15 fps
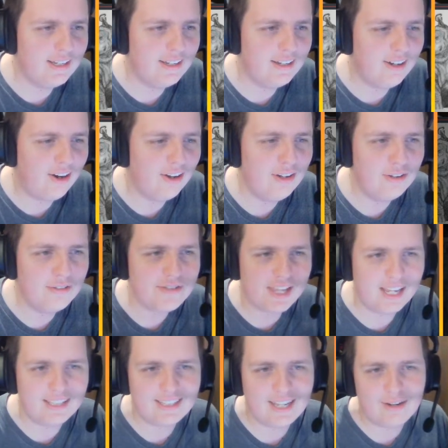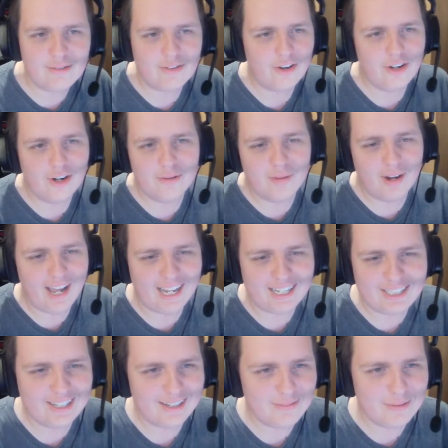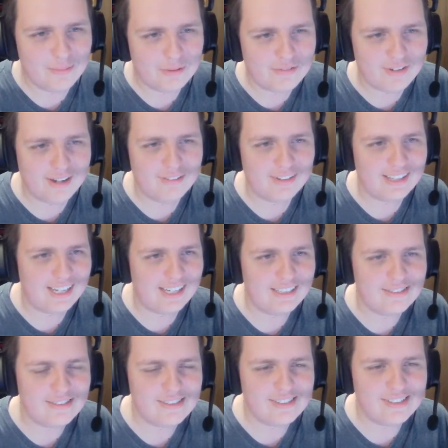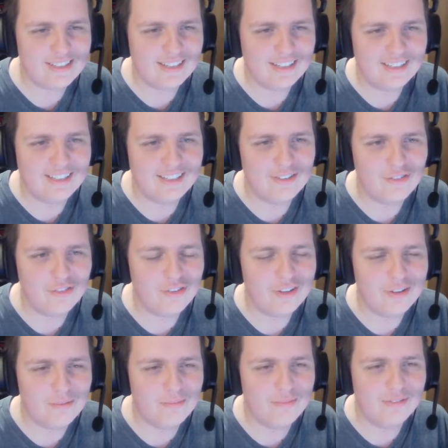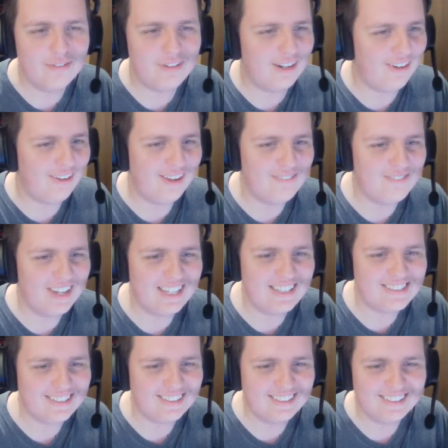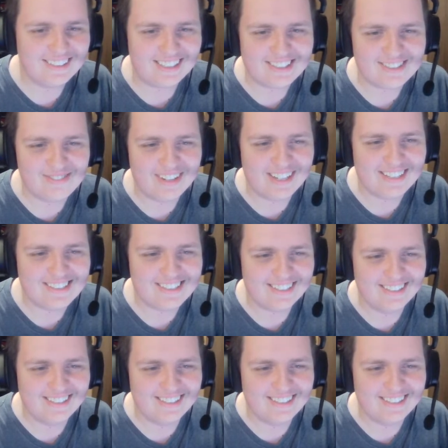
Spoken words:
I love that. That rhino might actually be my favourite. That is, like, amazing. That's amazing.